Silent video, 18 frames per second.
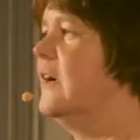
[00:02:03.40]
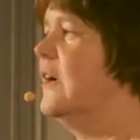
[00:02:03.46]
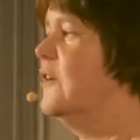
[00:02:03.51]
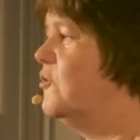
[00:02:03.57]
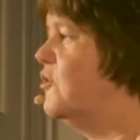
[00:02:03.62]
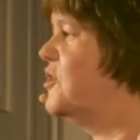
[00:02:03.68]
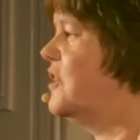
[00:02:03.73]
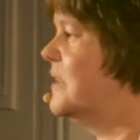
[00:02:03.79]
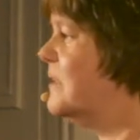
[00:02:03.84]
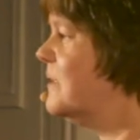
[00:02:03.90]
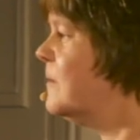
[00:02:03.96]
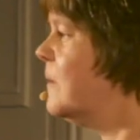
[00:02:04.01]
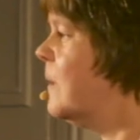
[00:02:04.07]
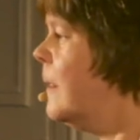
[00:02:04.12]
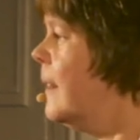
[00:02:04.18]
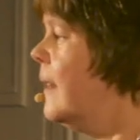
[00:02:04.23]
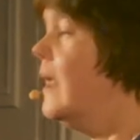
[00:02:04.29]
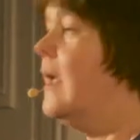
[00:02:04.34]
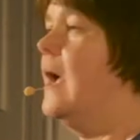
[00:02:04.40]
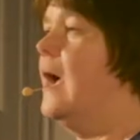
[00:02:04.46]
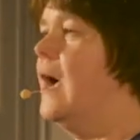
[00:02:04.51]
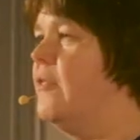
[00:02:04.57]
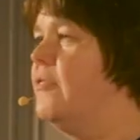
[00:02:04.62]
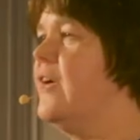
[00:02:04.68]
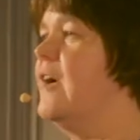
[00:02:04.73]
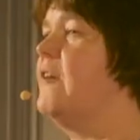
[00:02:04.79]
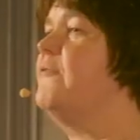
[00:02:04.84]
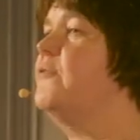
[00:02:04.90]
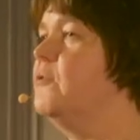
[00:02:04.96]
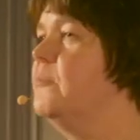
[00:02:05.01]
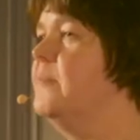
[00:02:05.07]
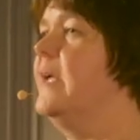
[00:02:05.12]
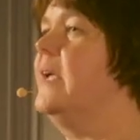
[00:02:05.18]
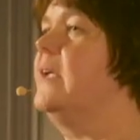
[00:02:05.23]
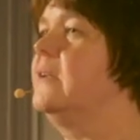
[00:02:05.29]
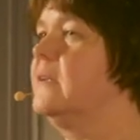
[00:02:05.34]
nitrogen and therefore
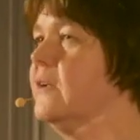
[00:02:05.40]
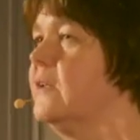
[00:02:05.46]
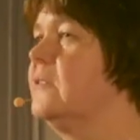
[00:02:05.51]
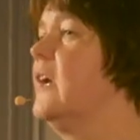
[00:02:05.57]
make